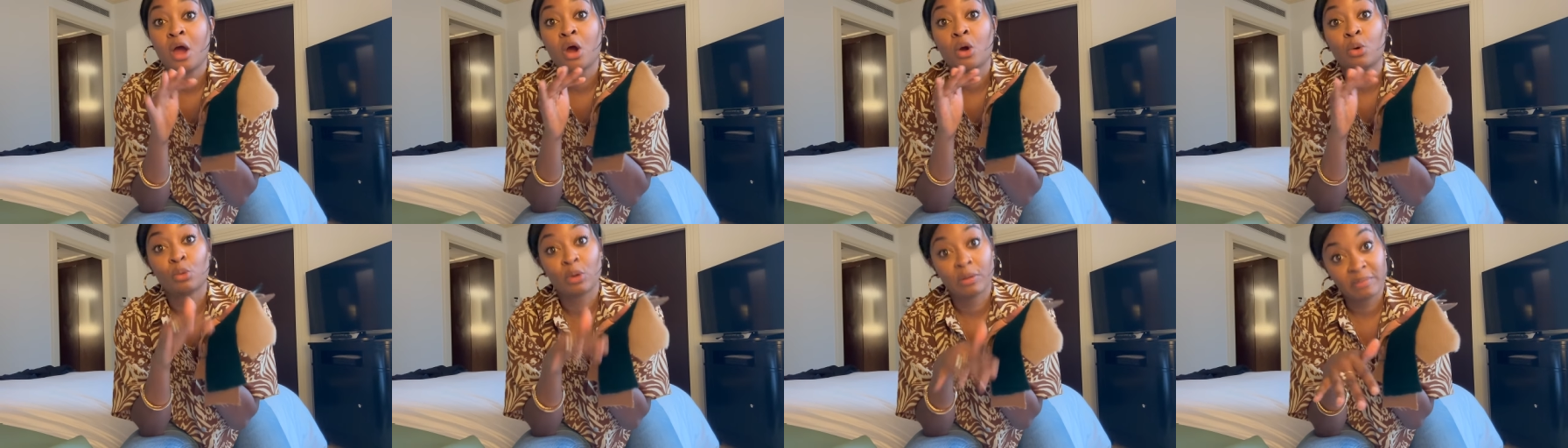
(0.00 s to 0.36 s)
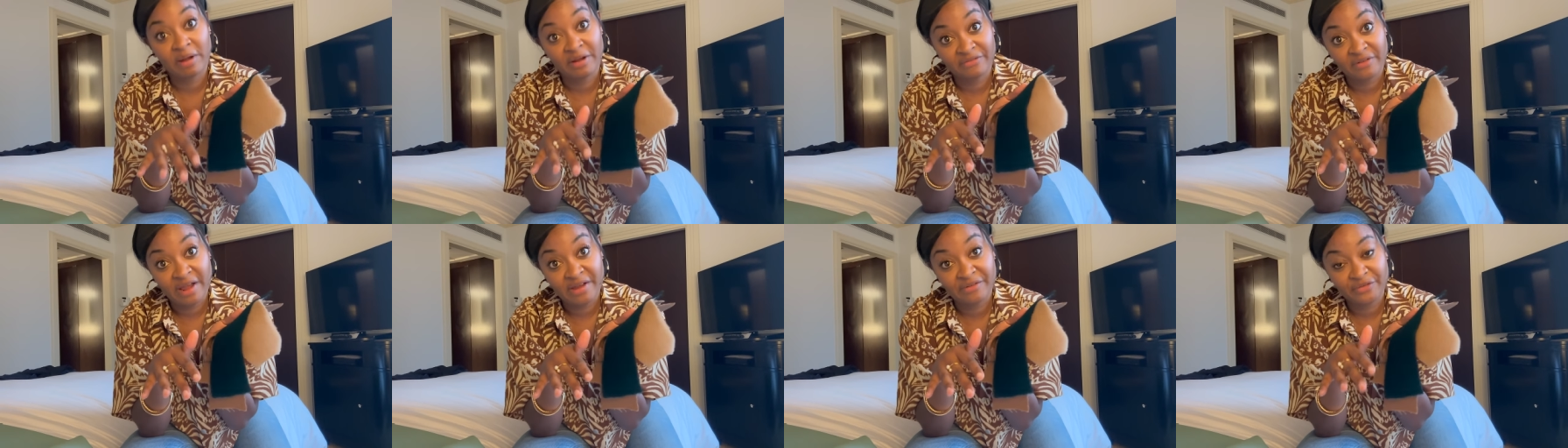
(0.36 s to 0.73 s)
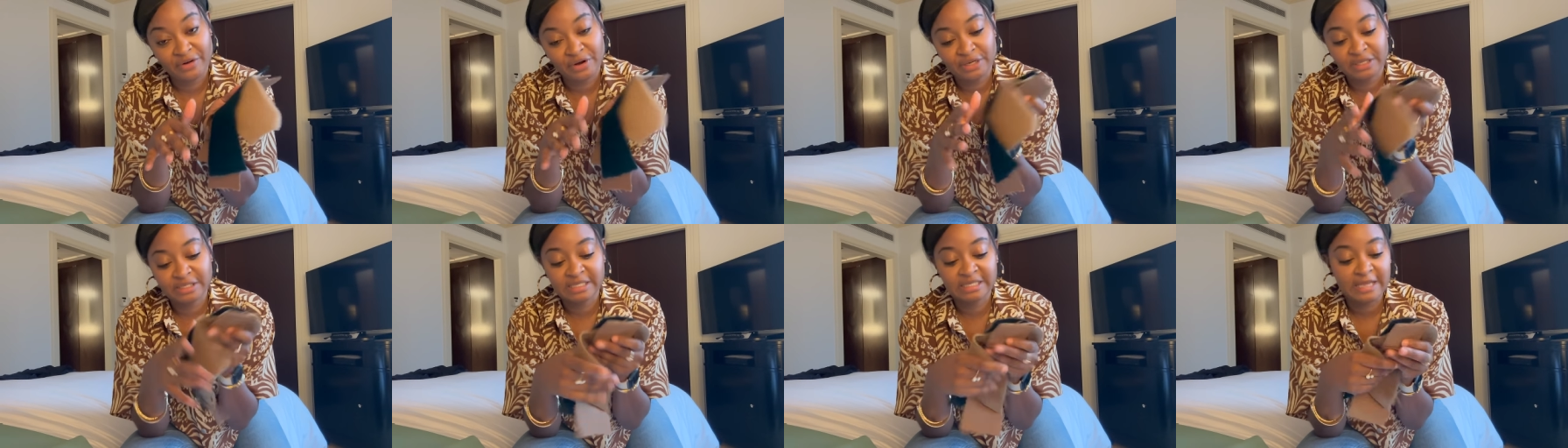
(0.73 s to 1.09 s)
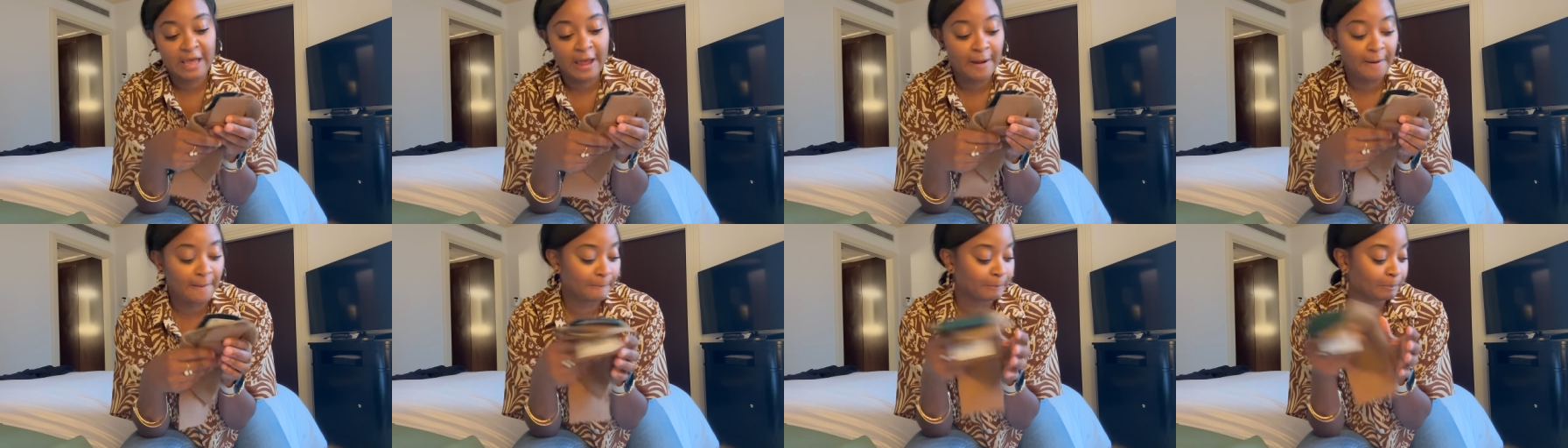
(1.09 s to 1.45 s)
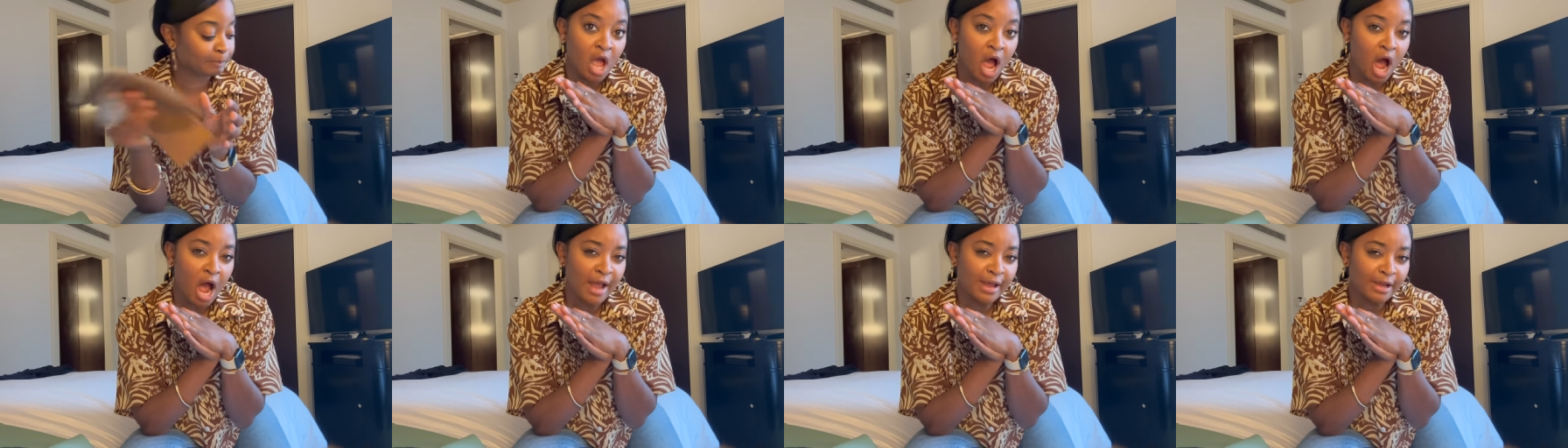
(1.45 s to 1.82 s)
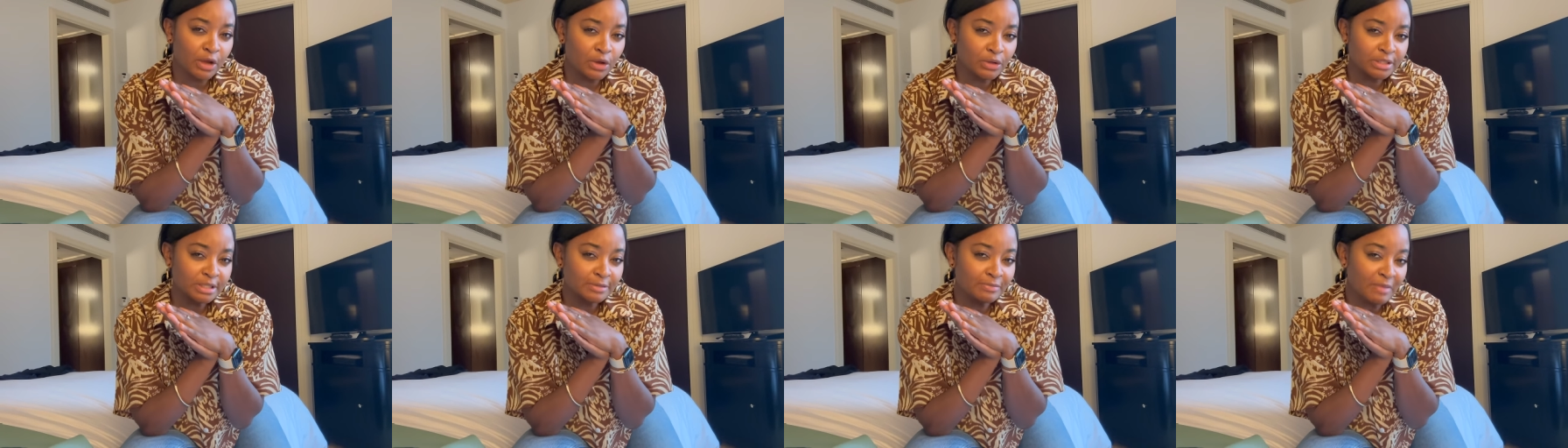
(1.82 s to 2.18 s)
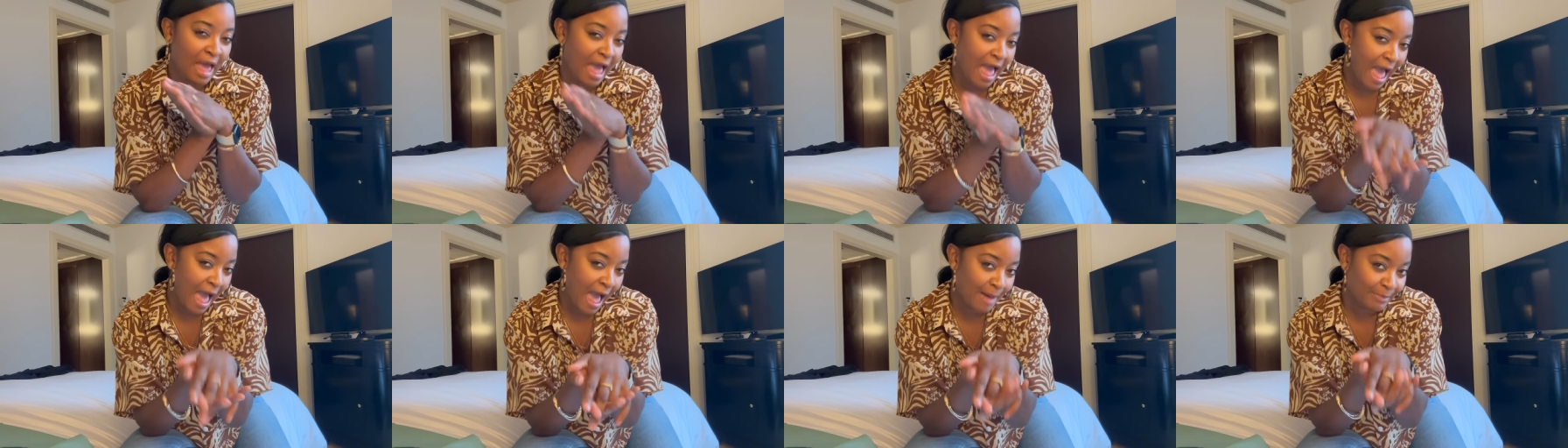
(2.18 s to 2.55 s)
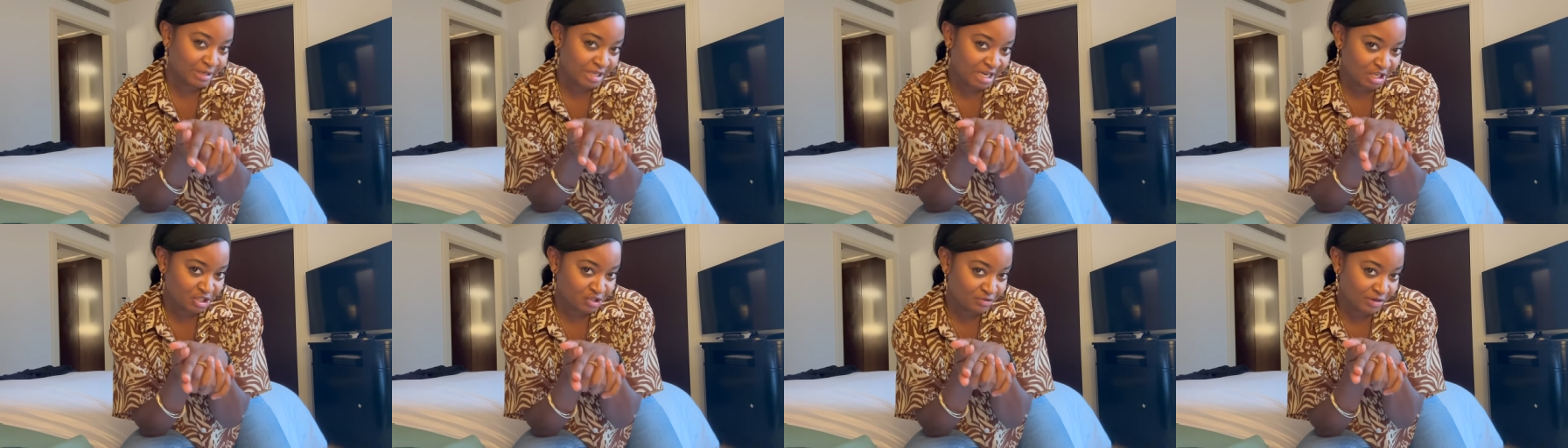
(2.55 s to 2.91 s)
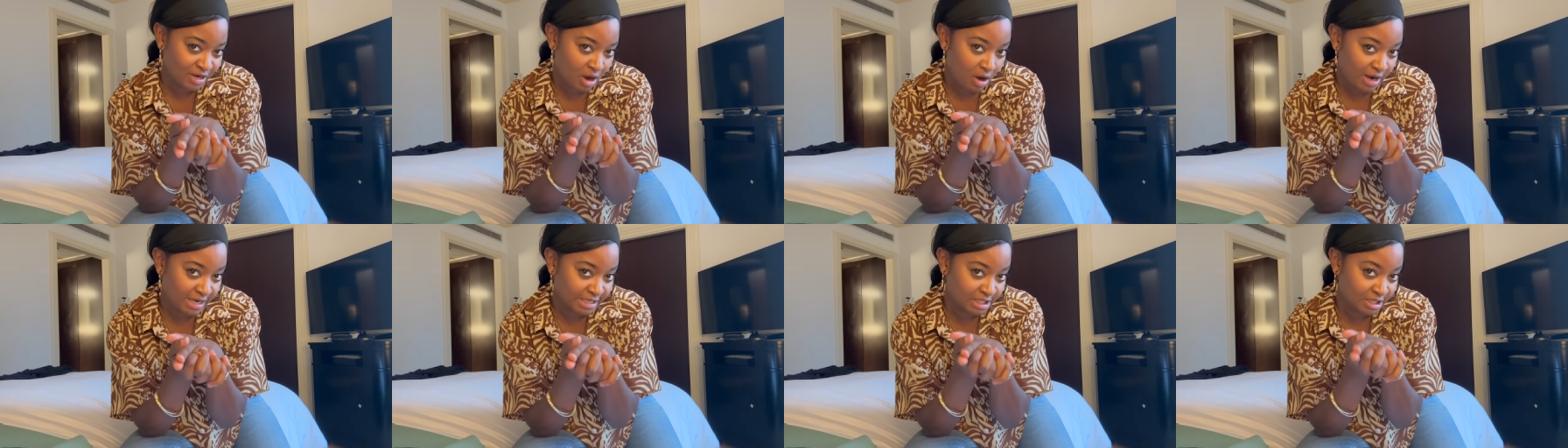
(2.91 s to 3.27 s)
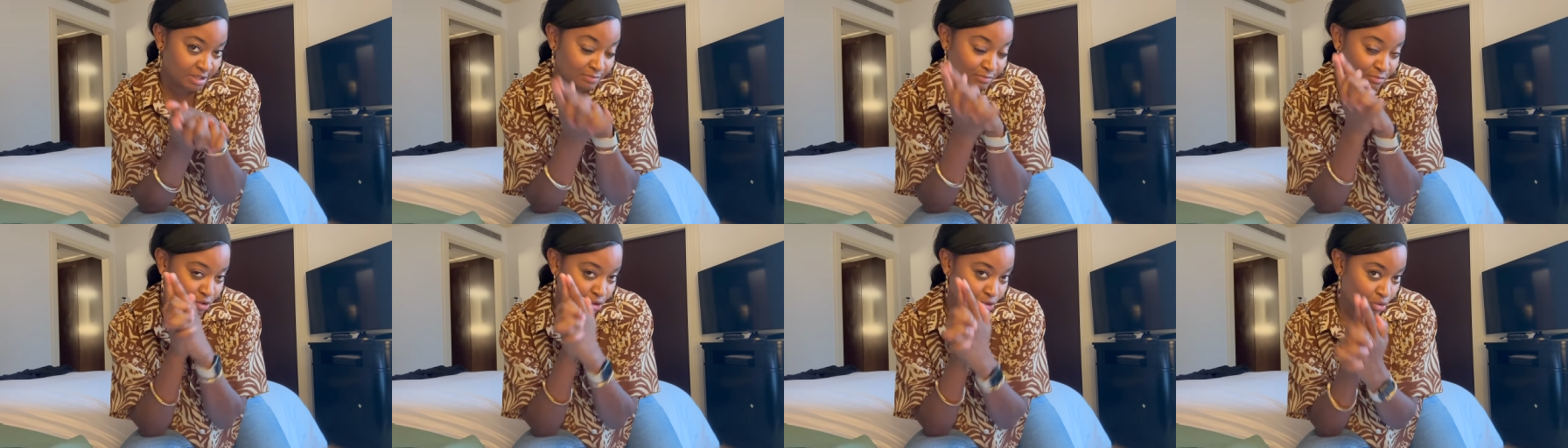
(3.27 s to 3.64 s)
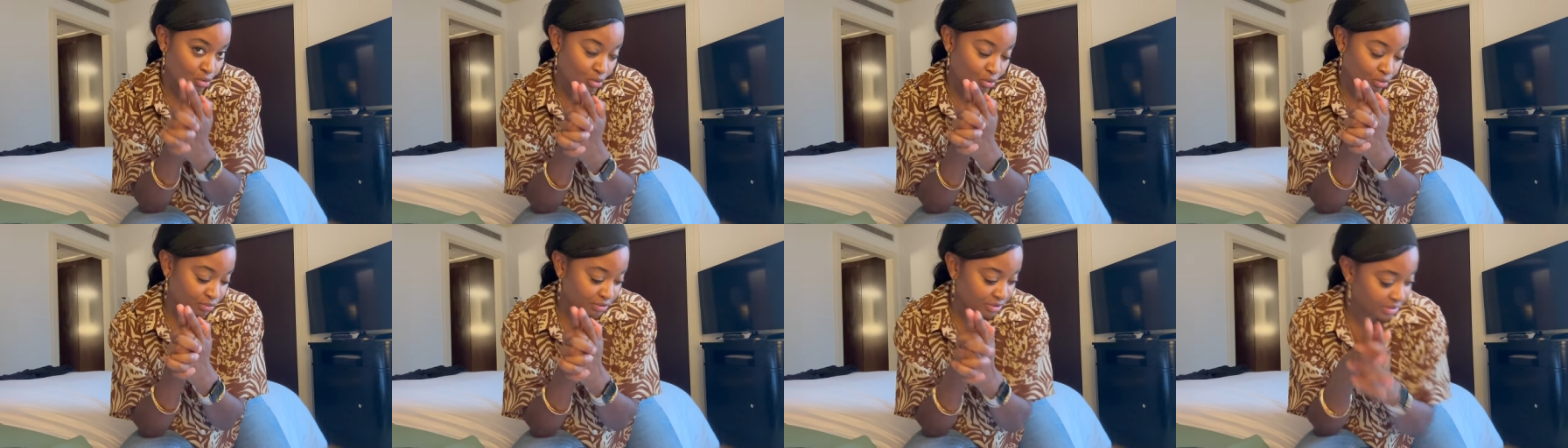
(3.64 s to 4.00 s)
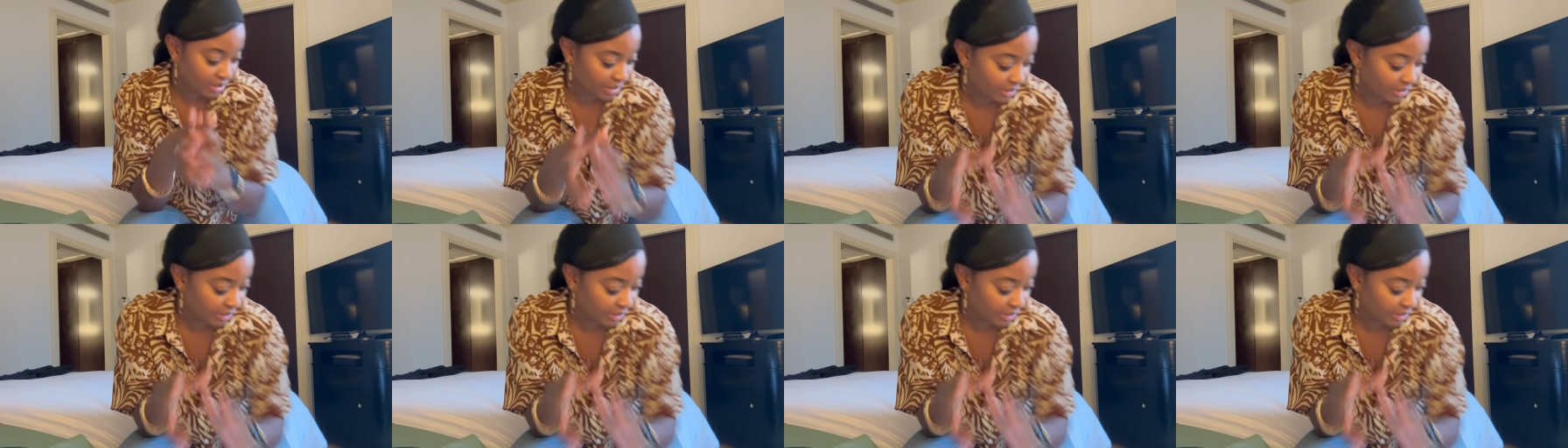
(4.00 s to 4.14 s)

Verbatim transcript: were my favorites, so. I got some haberdashery items also.